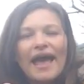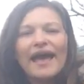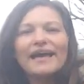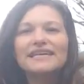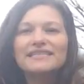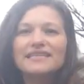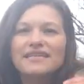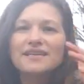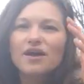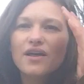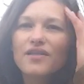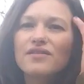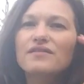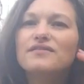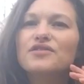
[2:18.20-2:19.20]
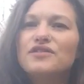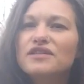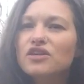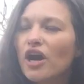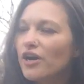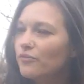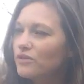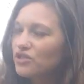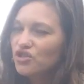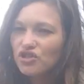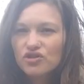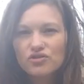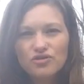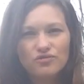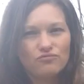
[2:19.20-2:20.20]
And so this garden was
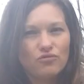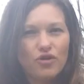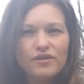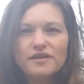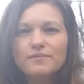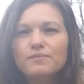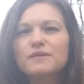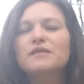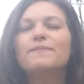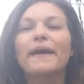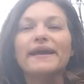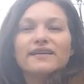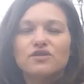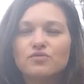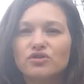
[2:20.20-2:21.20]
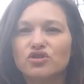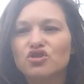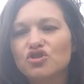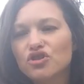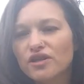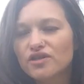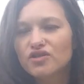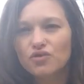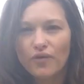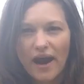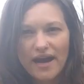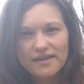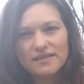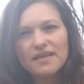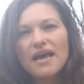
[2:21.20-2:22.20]
this space was just
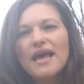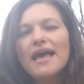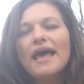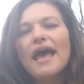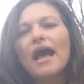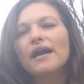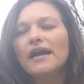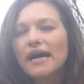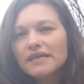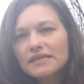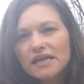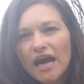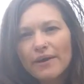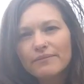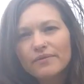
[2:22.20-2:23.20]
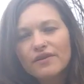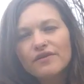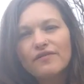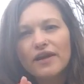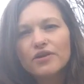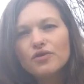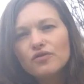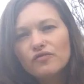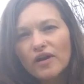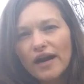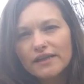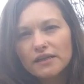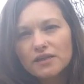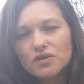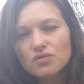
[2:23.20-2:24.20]
grass. And at the time, the Vancouver
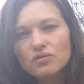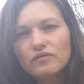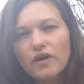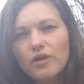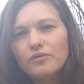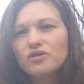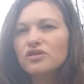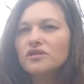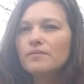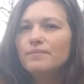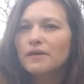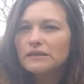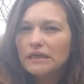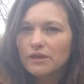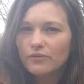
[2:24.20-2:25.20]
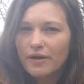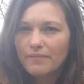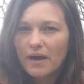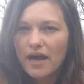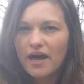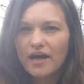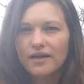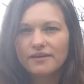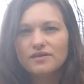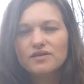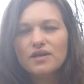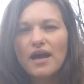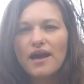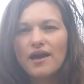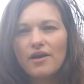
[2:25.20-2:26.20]
Island School of Art, which is the building right
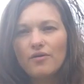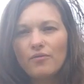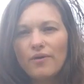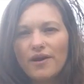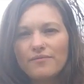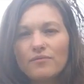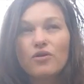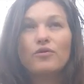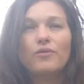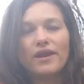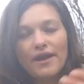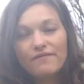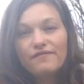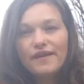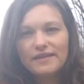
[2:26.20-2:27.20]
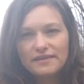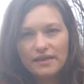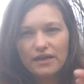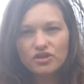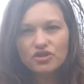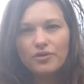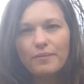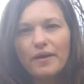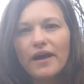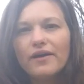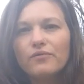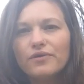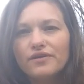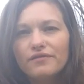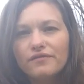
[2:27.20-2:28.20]
behind where I'm facing, actually, right
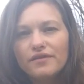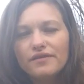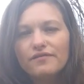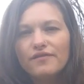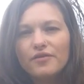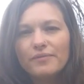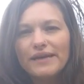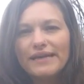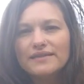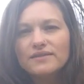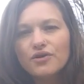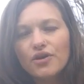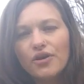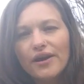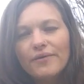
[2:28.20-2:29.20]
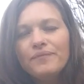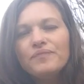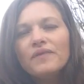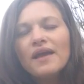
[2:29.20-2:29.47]
behind where the filming is occurring,